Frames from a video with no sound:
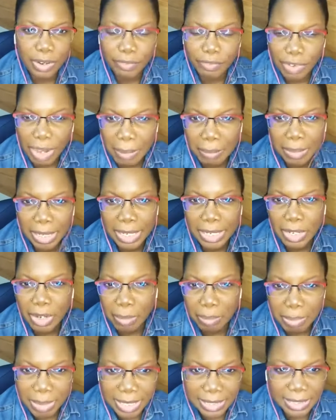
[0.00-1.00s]
your family, in
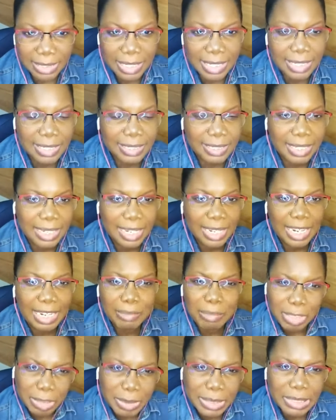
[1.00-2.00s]
your business.
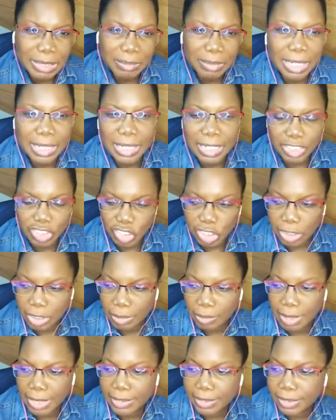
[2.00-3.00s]
It must be something
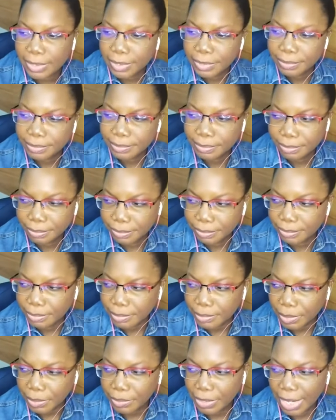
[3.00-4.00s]
legitimate.
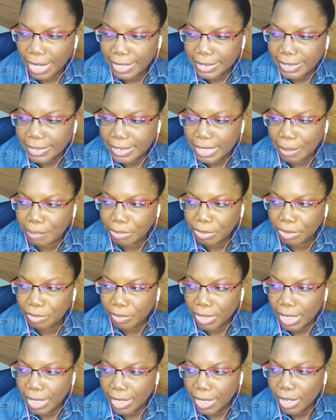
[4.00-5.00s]
All right, step
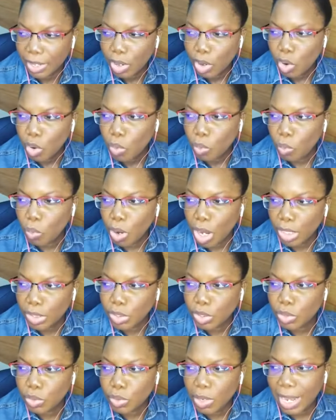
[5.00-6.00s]
three.
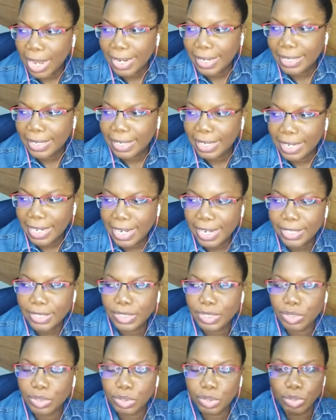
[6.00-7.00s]
what do I
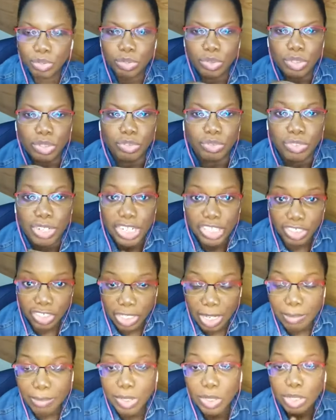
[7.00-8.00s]
need to do to reach
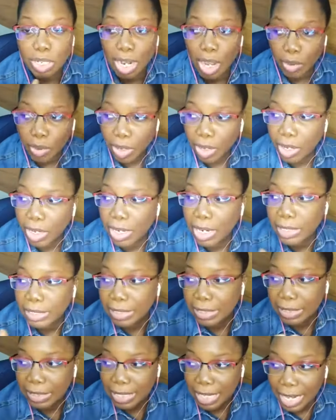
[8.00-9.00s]
them? So now you're going to
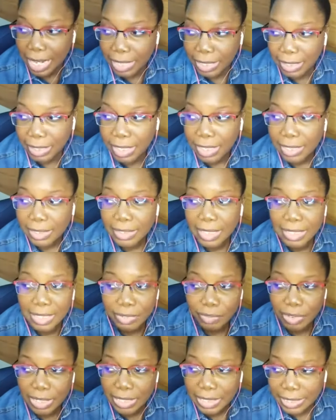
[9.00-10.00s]
tell the
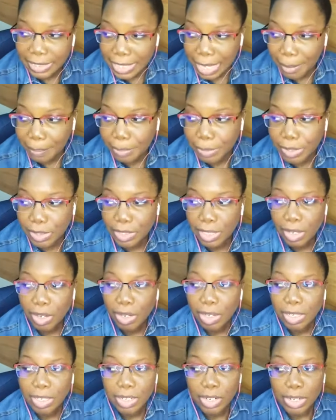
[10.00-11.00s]
different steps.
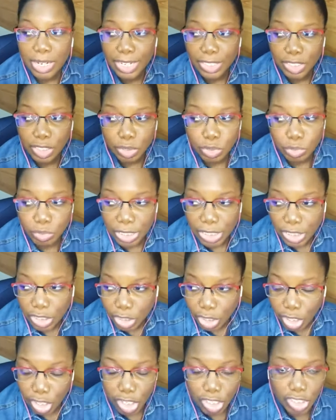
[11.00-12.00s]
You need to do
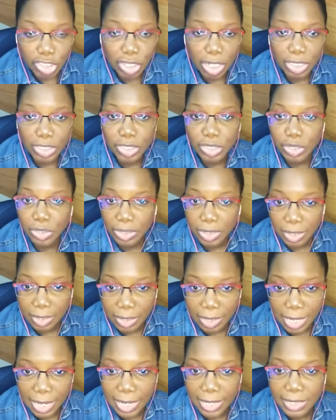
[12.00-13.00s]
research on certain
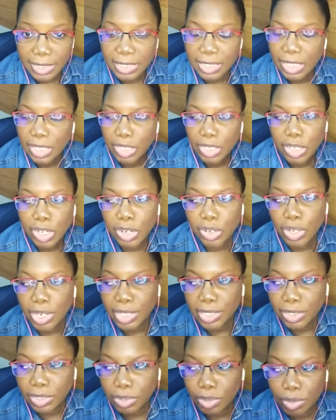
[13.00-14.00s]
things. You
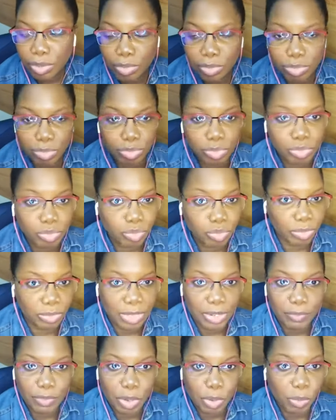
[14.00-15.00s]
need to,
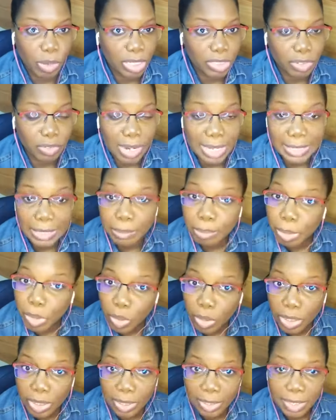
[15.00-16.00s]
if you want to write a
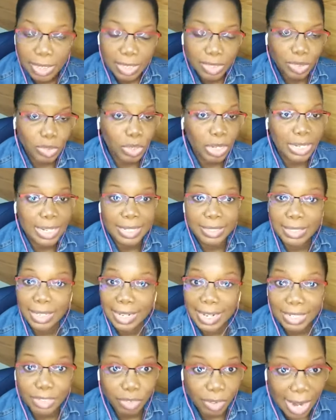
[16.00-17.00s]
book, so you need to
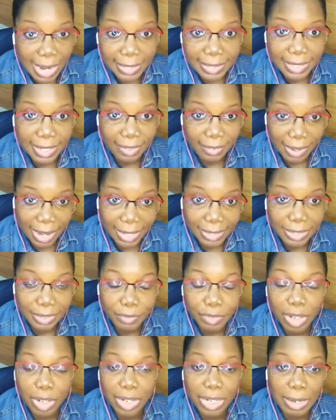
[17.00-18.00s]
get writing, right?
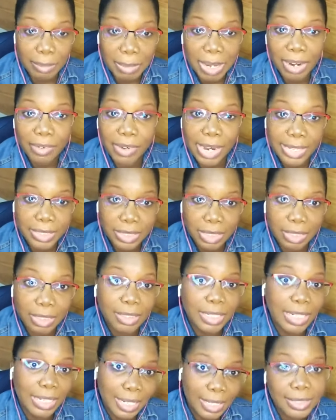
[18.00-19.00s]
If you're going to be a
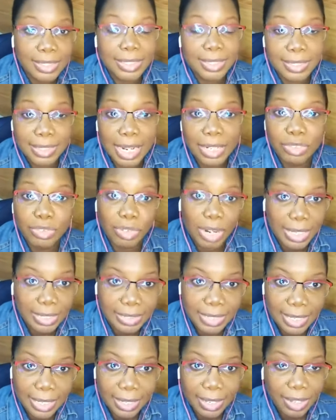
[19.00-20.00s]
writer, you need to start
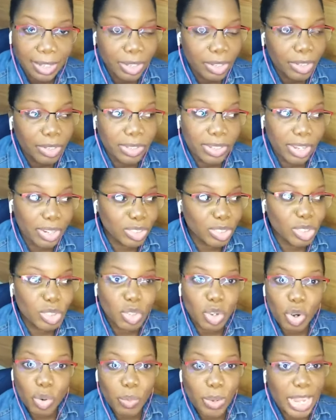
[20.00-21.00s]
writing. There's
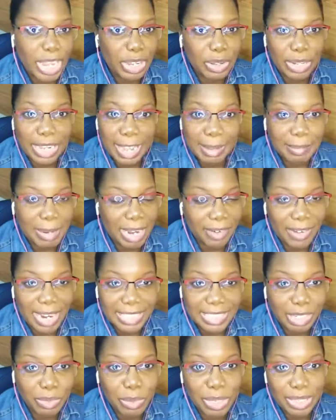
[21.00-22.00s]
no way you can be a
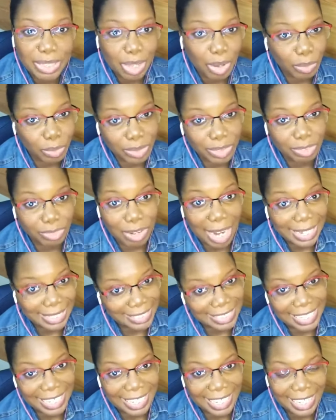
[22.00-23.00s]
writer without
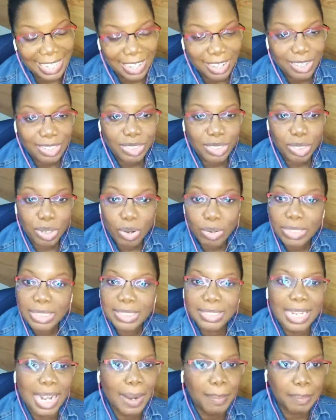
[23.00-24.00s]
writing. So
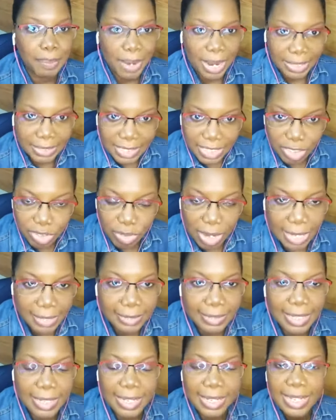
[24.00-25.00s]
start practice
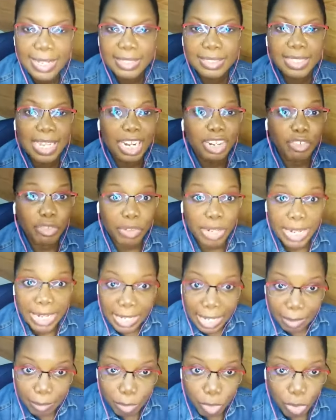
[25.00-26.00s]
writing, start
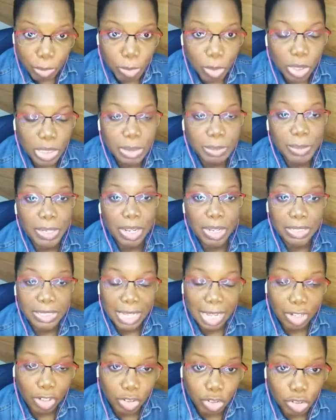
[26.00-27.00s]
reading more books, because
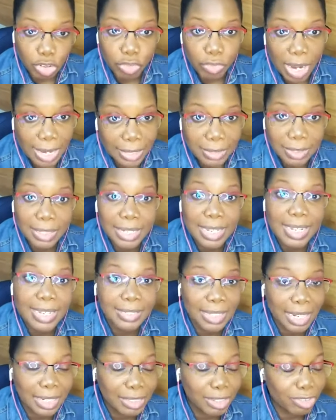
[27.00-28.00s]
a good writer
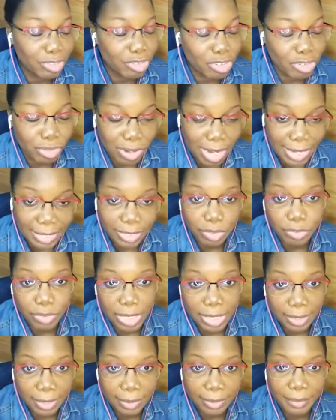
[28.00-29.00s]
is a great
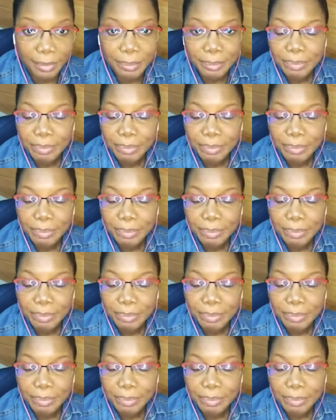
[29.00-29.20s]
reader.